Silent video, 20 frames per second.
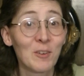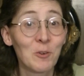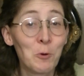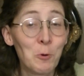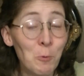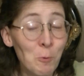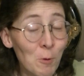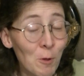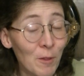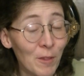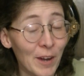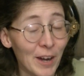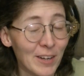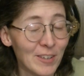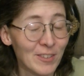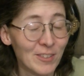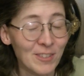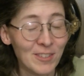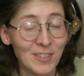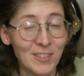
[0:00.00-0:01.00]
cool that I
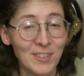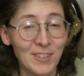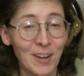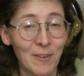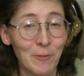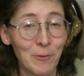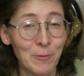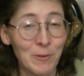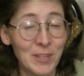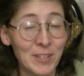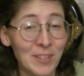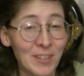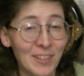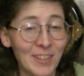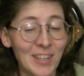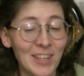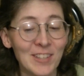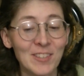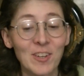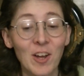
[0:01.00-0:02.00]
just discovered
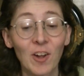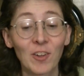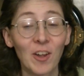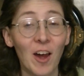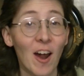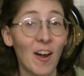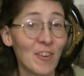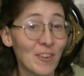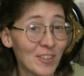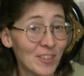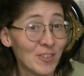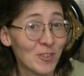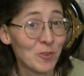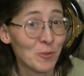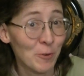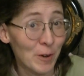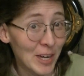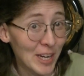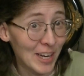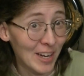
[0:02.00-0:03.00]
recently. It's called artist
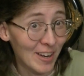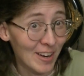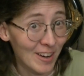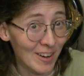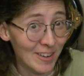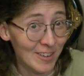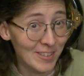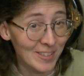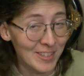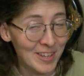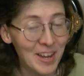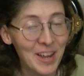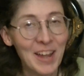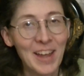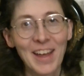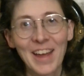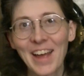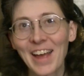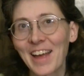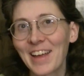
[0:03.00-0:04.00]
trading cards.
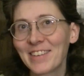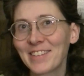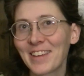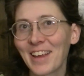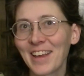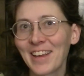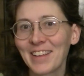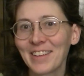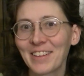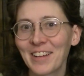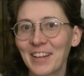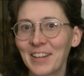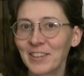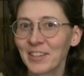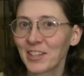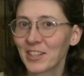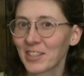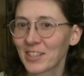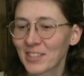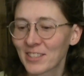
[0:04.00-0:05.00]
As a
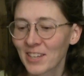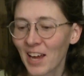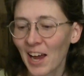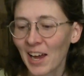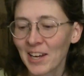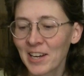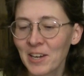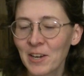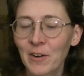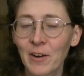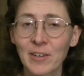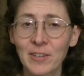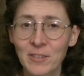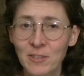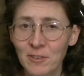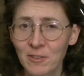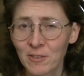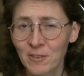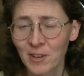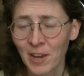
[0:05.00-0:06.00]
little aside here, I
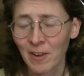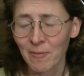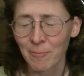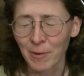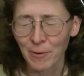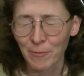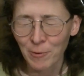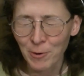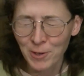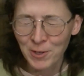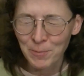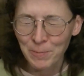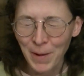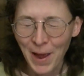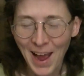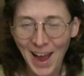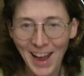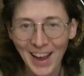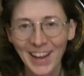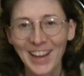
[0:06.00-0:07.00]
still don't have my voice
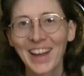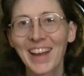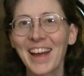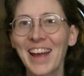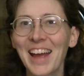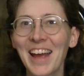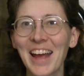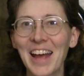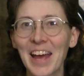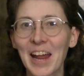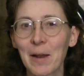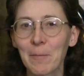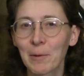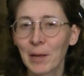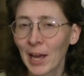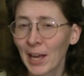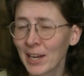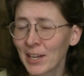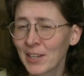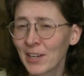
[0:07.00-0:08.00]
back, and I'm
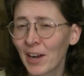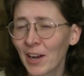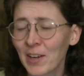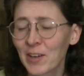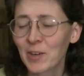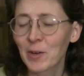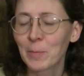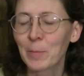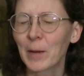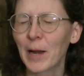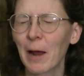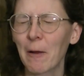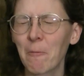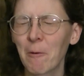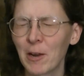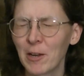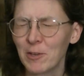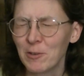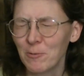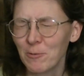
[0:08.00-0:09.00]
kind of tired, but I
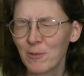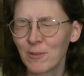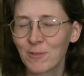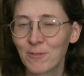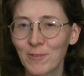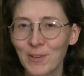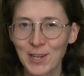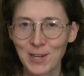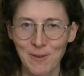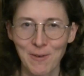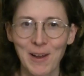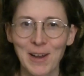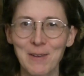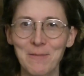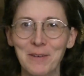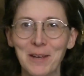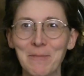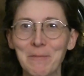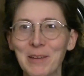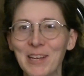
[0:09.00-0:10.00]
want to do this video
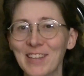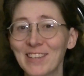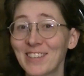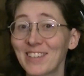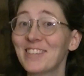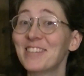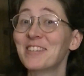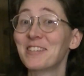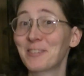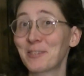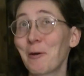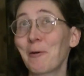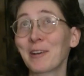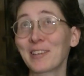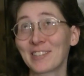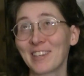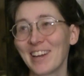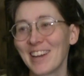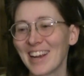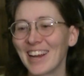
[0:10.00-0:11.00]
anyway because this is so
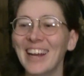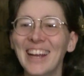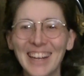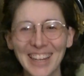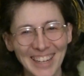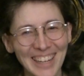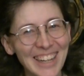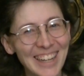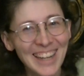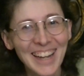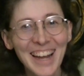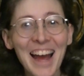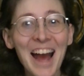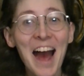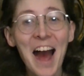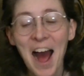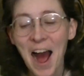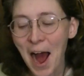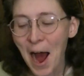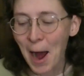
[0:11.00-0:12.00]
exciting.
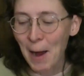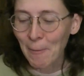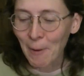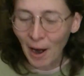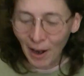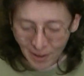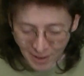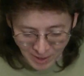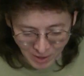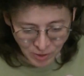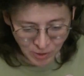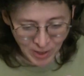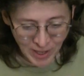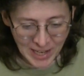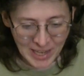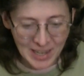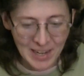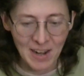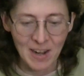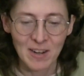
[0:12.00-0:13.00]
Artist
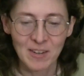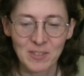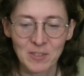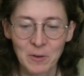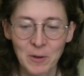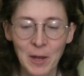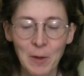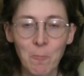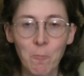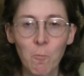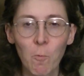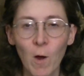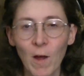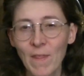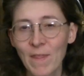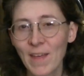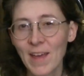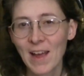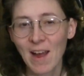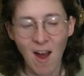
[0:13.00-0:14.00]
trading cards. Okay, what
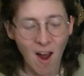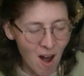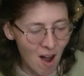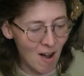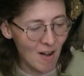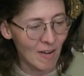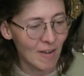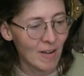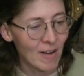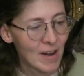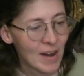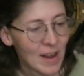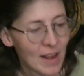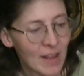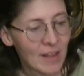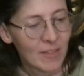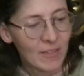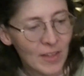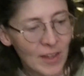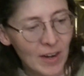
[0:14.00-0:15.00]
they are,
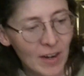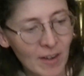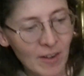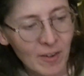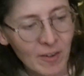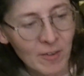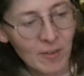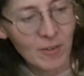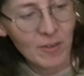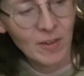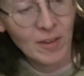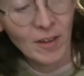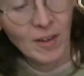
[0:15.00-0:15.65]
they're